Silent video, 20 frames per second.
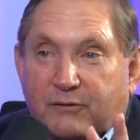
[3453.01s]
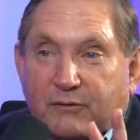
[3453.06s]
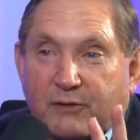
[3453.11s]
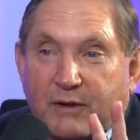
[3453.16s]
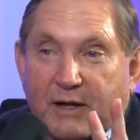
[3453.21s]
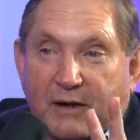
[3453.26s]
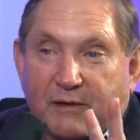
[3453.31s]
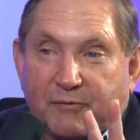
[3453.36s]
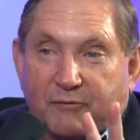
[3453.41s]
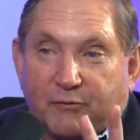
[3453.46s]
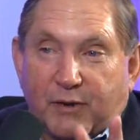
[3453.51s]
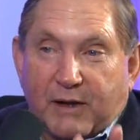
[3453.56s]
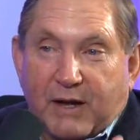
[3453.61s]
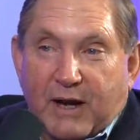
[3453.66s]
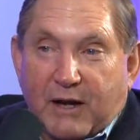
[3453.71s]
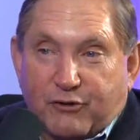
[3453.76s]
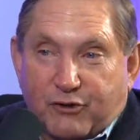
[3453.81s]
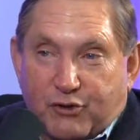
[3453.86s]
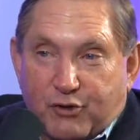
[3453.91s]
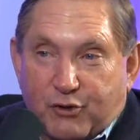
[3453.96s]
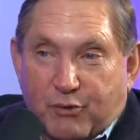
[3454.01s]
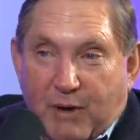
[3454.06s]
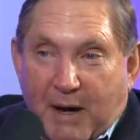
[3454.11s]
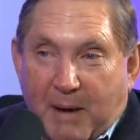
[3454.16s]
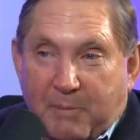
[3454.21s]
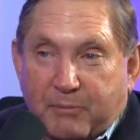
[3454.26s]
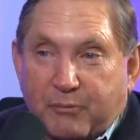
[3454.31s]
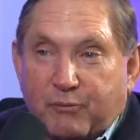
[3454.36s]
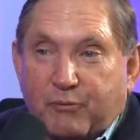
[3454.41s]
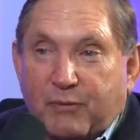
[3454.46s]
that if we got 2
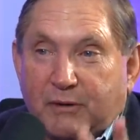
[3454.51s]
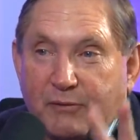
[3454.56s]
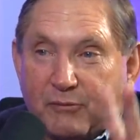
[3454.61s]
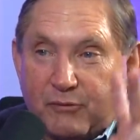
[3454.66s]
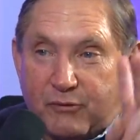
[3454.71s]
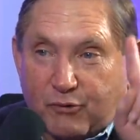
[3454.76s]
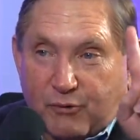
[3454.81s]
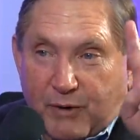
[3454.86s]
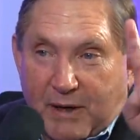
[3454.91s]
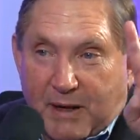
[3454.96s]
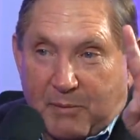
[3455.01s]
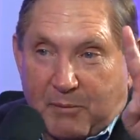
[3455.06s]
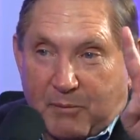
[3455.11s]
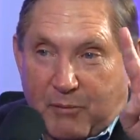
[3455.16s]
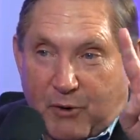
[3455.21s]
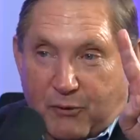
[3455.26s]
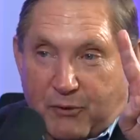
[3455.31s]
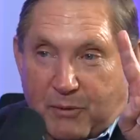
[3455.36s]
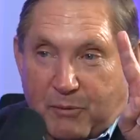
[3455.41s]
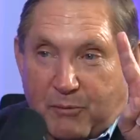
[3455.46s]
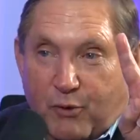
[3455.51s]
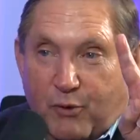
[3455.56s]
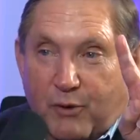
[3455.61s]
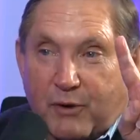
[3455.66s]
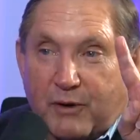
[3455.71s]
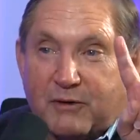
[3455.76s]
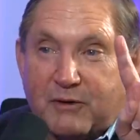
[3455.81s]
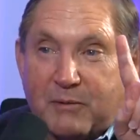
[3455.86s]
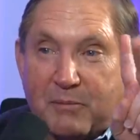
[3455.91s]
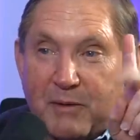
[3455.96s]
up, we'd crane them both
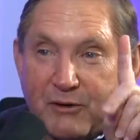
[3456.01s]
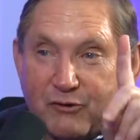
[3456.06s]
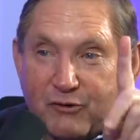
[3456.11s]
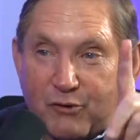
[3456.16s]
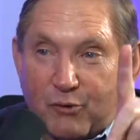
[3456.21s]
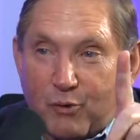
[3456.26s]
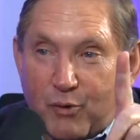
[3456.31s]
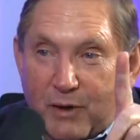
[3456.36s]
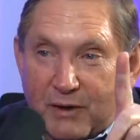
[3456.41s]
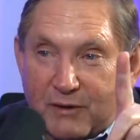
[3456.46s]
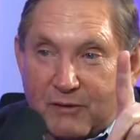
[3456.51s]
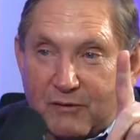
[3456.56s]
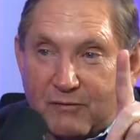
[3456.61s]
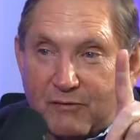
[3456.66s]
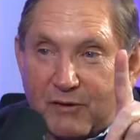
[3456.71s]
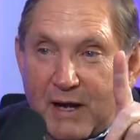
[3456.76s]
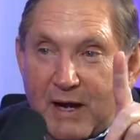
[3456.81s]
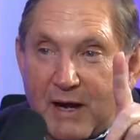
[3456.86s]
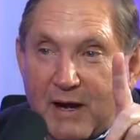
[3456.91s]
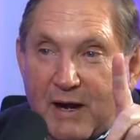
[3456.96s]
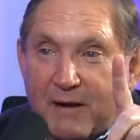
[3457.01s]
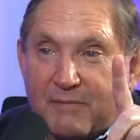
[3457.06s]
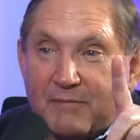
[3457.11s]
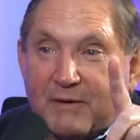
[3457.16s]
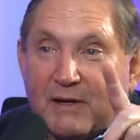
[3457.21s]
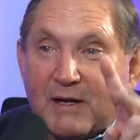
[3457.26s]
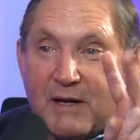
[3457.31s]
aboard to make sure 1 could fly off.